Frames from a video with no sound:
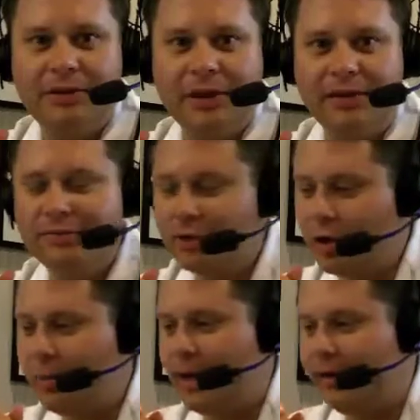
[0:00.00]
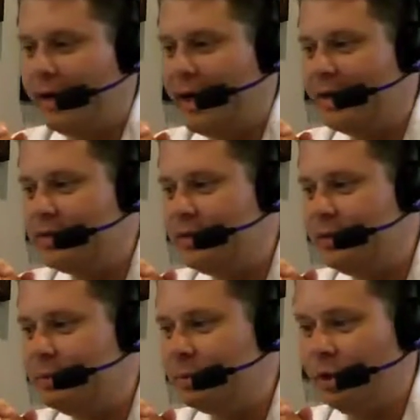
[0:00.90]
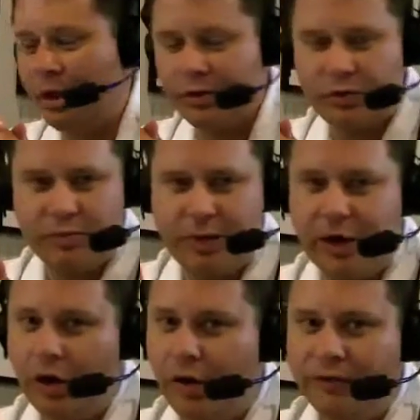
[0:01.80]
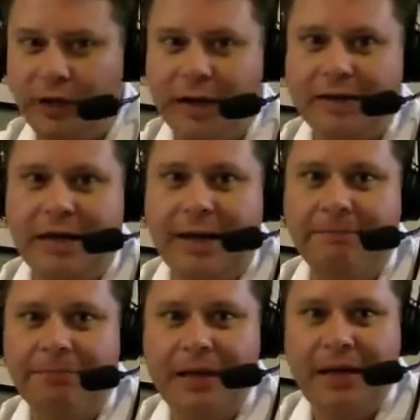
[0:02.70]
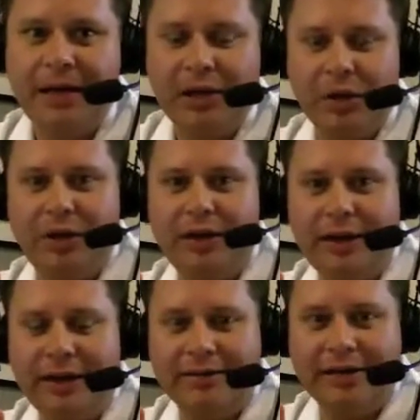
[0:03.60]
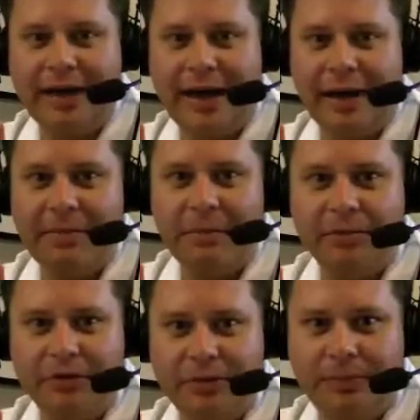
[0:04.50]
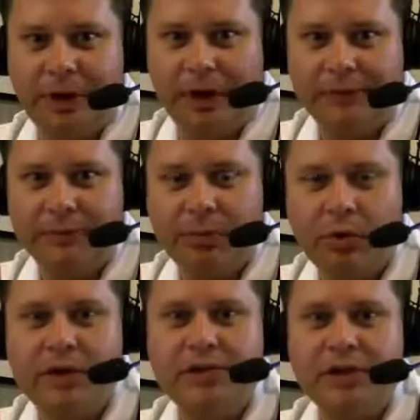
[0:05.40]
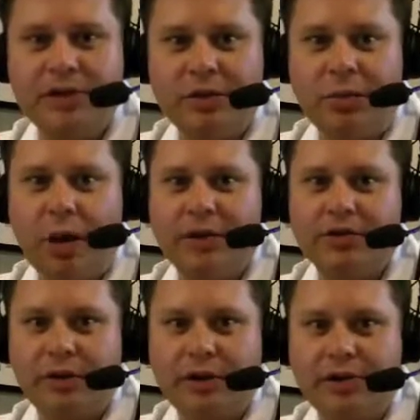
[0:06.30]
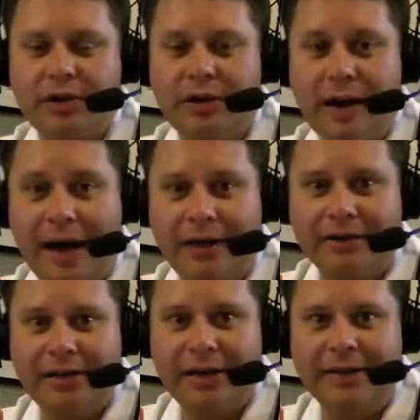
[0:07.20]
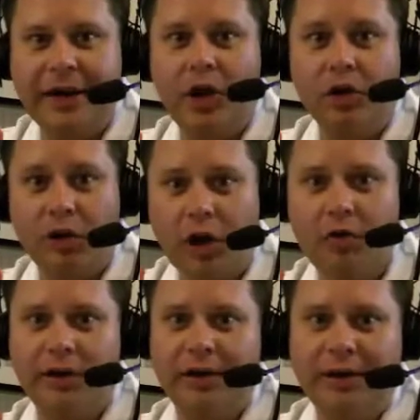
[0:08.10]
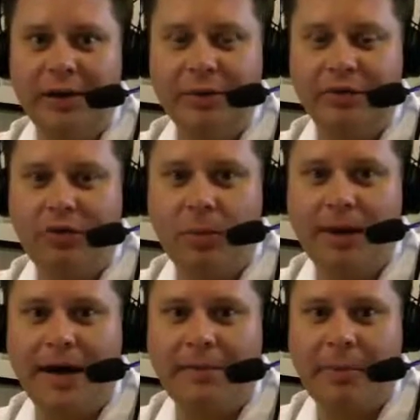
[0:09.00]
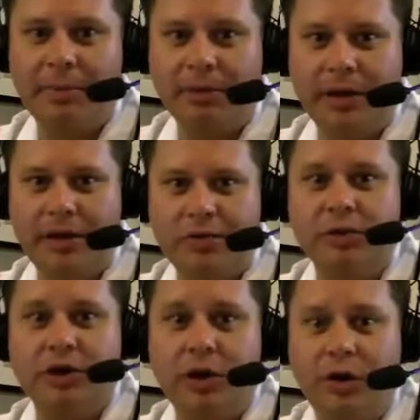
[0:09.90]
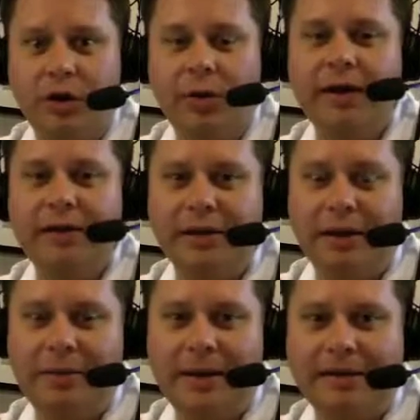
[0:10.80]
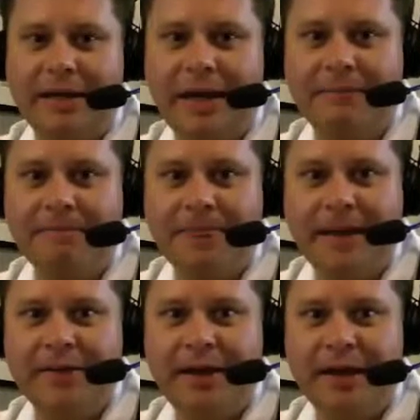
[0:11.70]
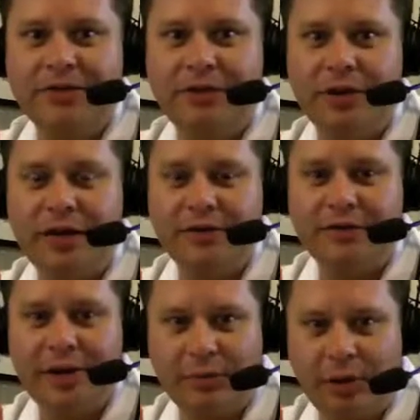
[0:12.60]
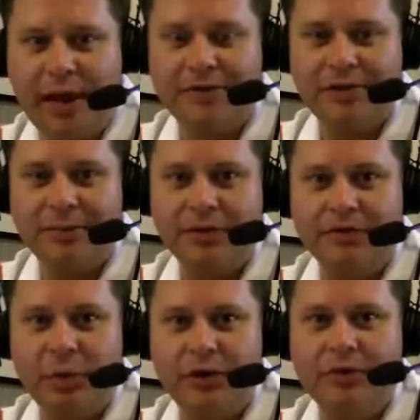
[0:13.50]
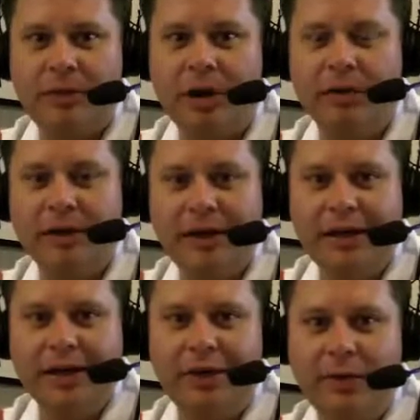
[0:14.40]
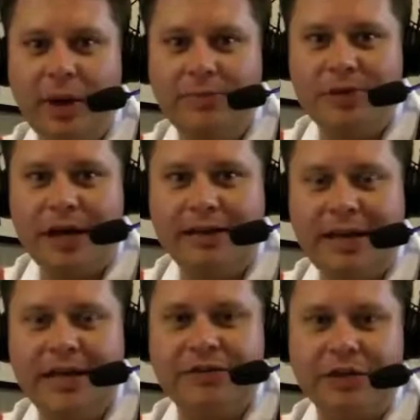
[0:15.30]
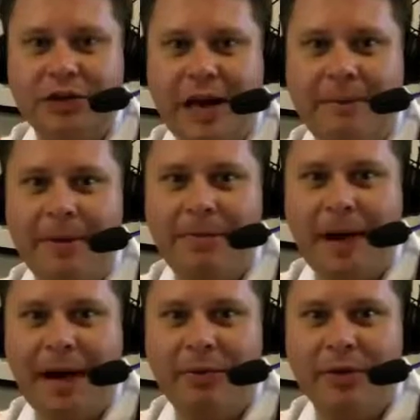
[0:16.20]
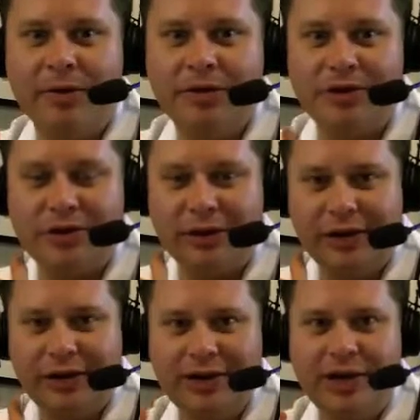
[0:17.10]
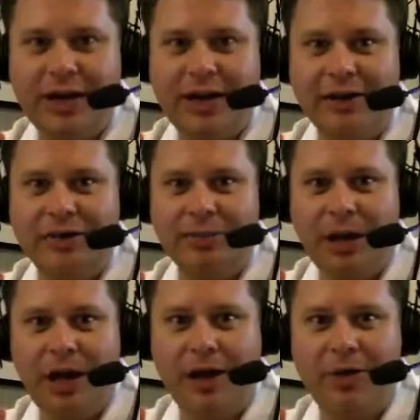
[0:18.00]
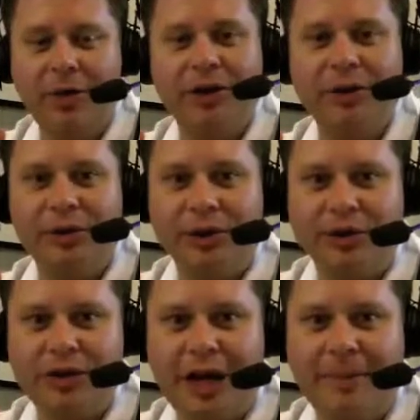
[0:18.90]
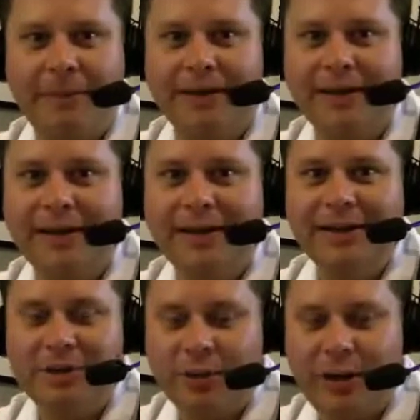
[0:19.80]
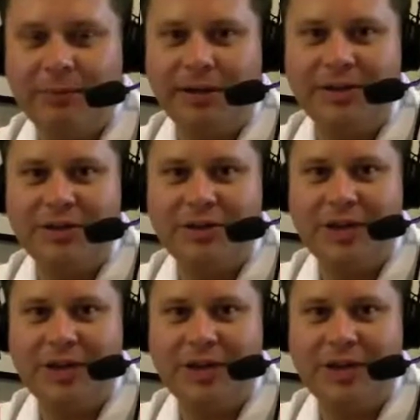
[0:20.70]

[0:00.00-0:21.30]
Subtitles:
and talk about how the guys did, but we'll also spend an awful lot of time looking at Alabama football. Preseason watch lists are out, and they are loaded with former Alabama players. We'll talk a great deal about that in the next few days. In fact, we'll have something for you tomorrow here on the website. Thanks for stopping by, whether it's just to check out the blog or to do a little shopping. It's a great place to